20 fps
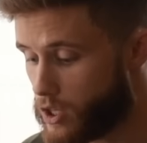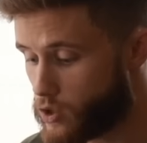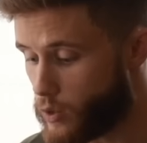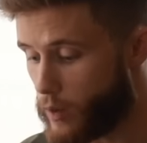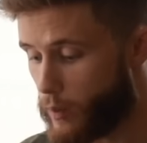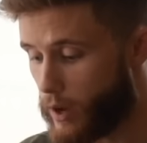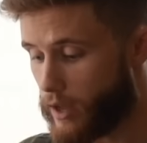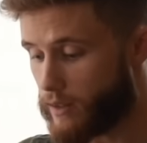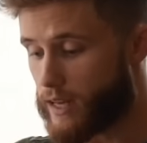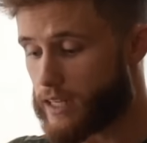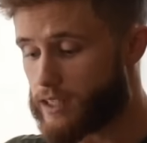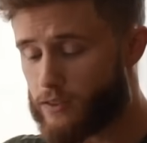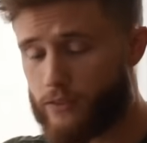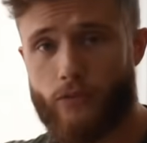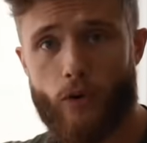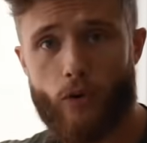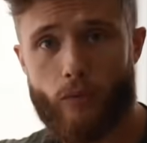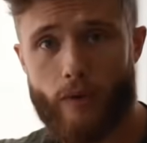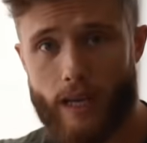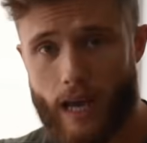So anyway, that's a
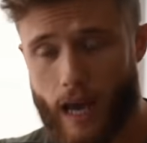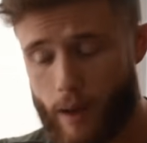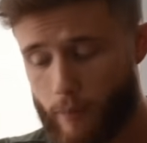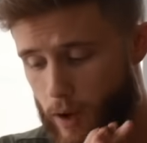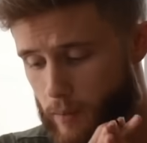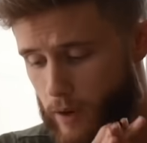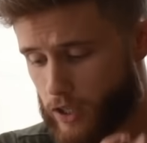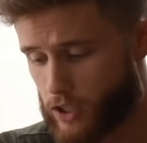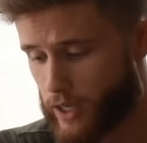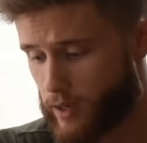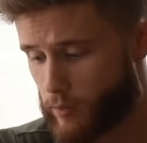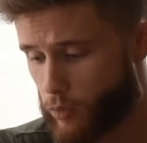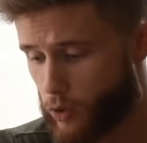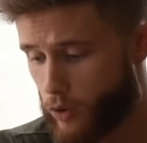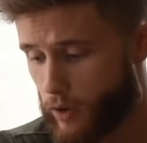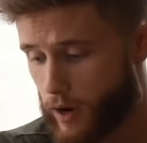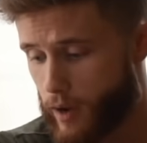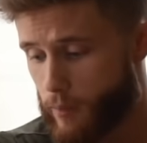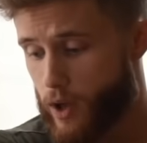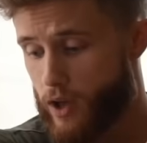full recap on my training
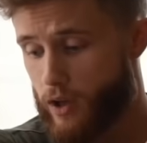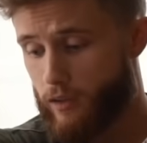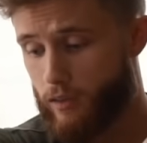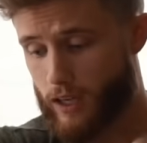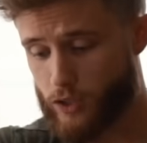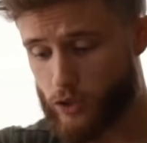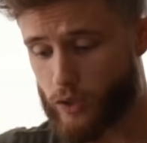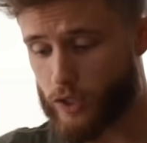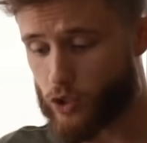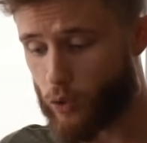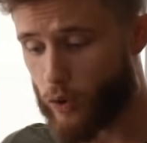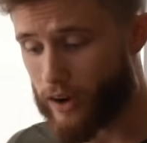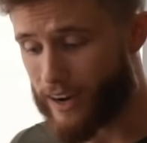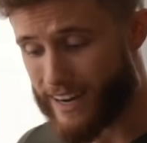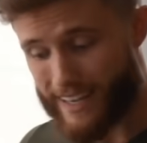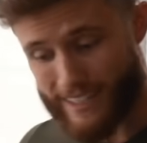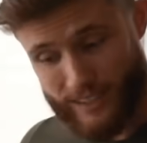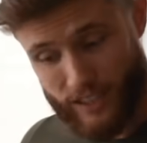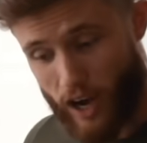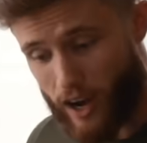program. Long story short,
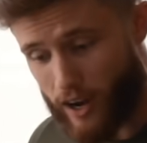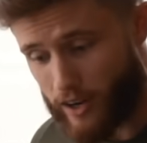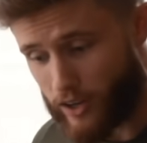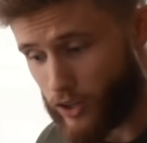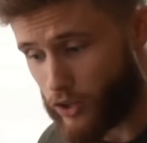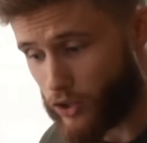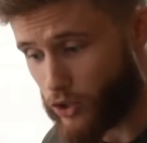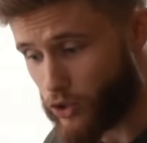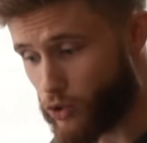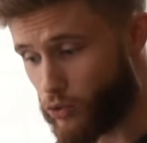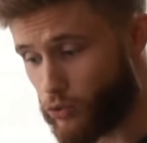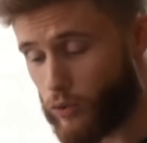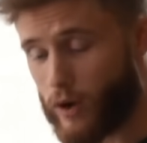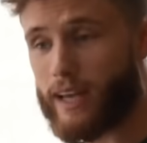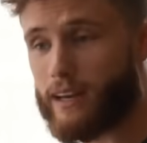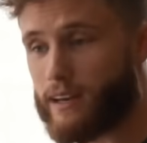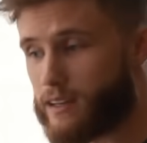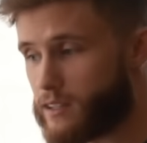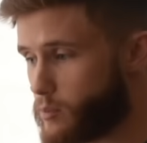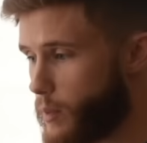it has gone
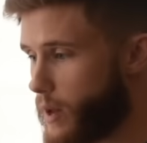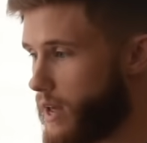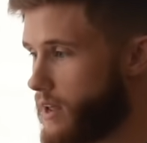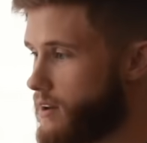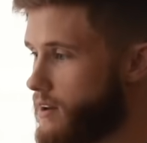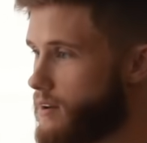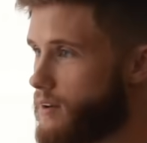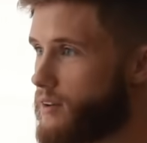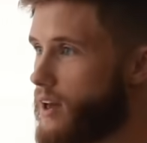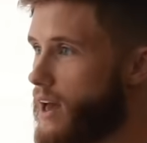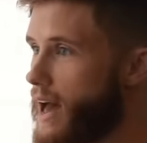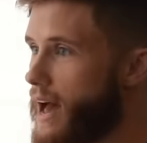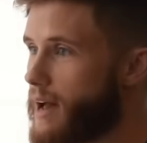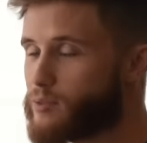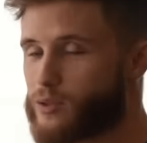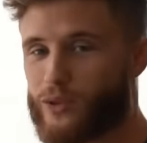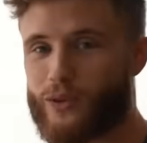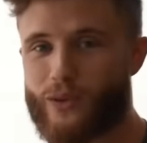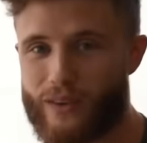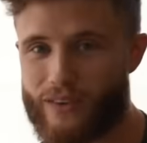great. It's been
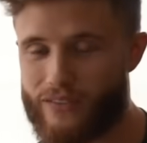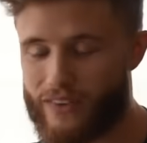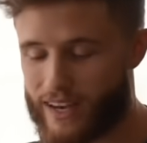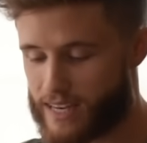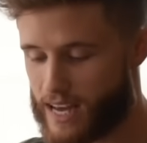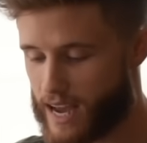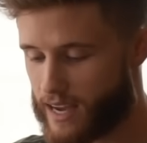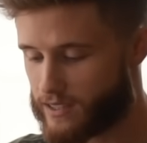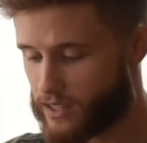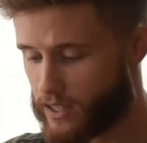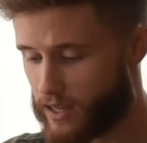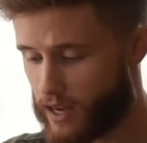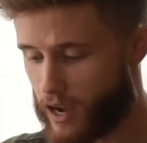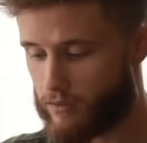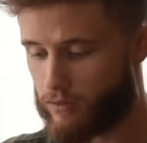absolutely fantastic.